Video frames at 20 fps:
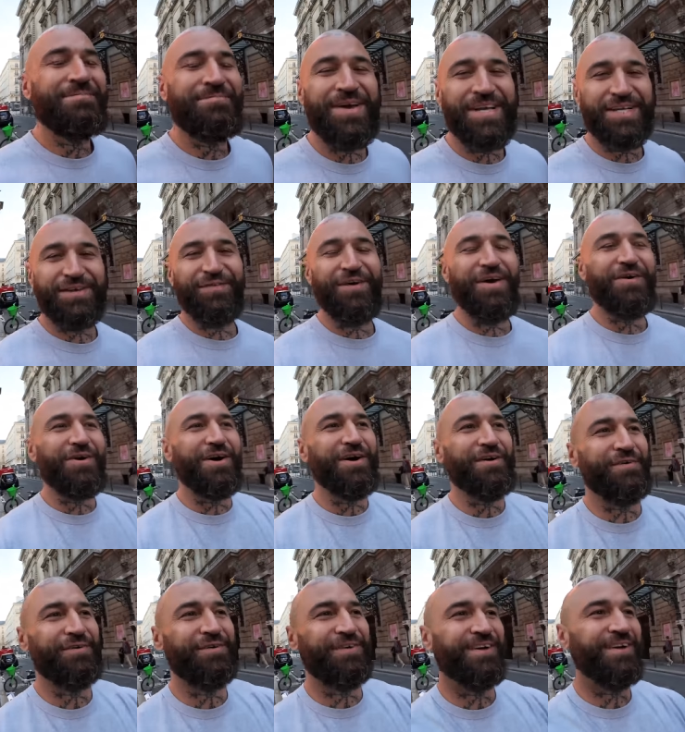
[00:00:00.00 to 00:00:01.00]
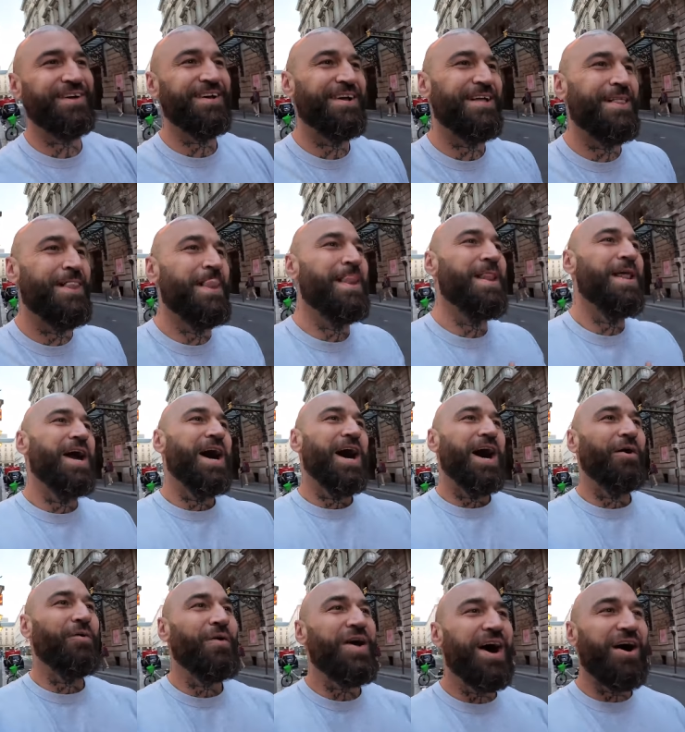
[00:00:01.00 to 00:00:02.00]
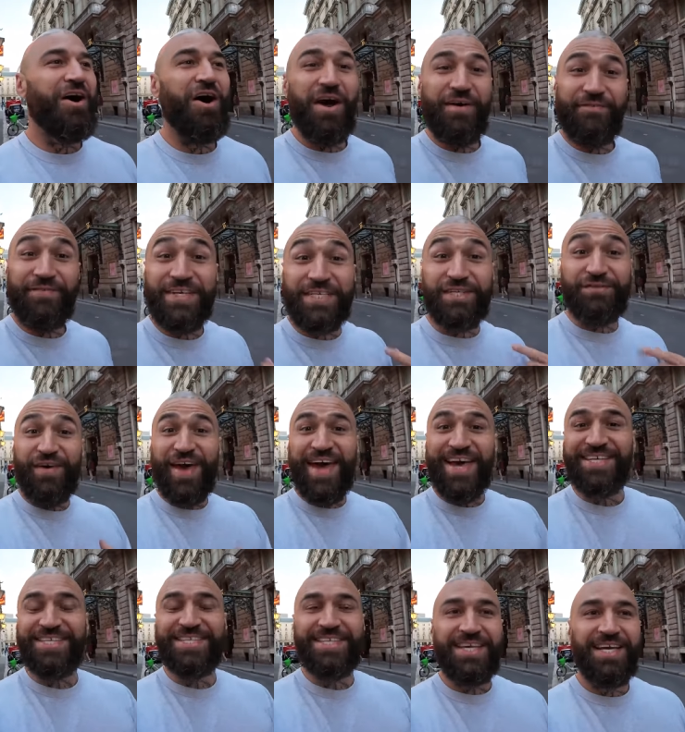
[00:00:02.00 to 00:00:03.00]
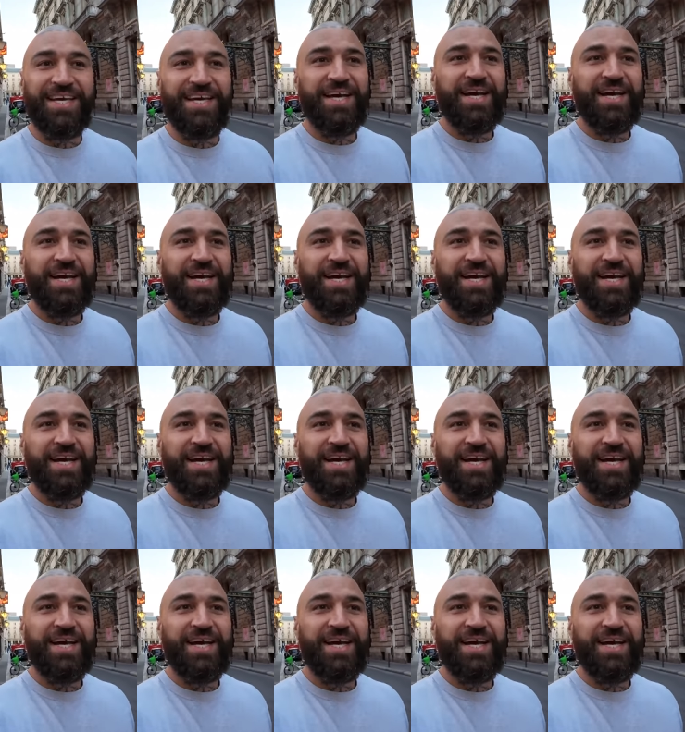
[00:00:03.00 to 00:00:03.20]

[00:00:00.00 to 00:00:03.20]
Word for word: best throw off I oh, wear a high-vis vest